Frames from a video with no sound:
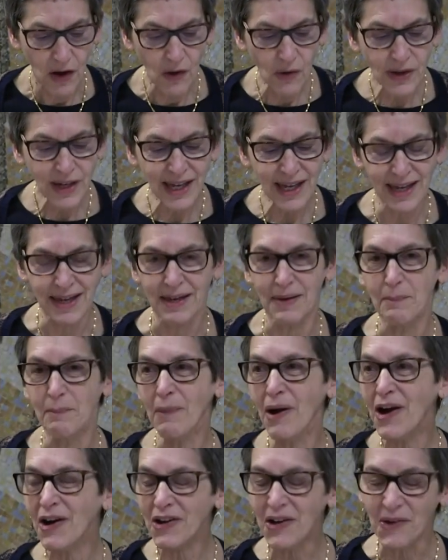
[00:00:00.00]
Okay,
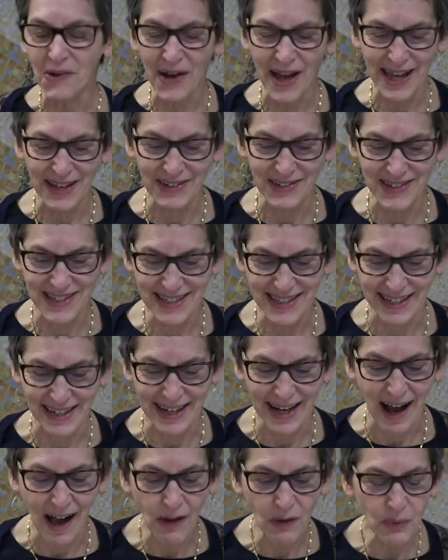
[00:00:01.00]
Margot
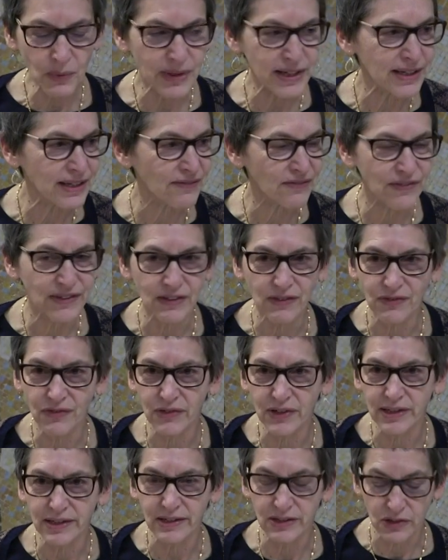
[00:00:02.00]
Anderson, and I'll read it. Feel
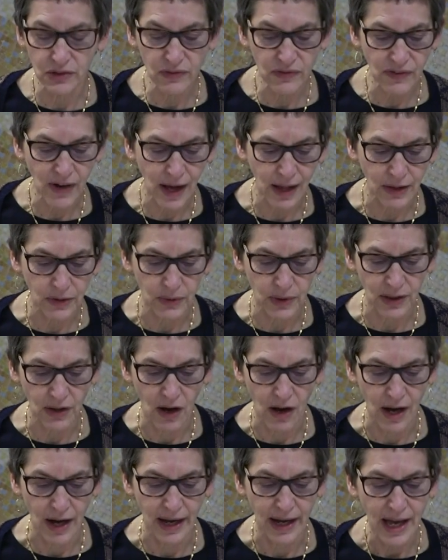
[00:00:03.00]
free to do follow
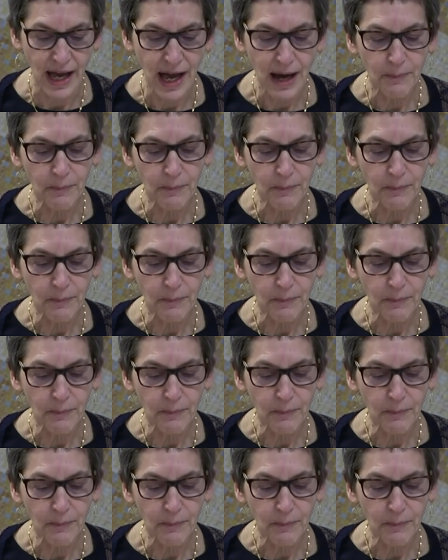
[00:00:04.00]
along.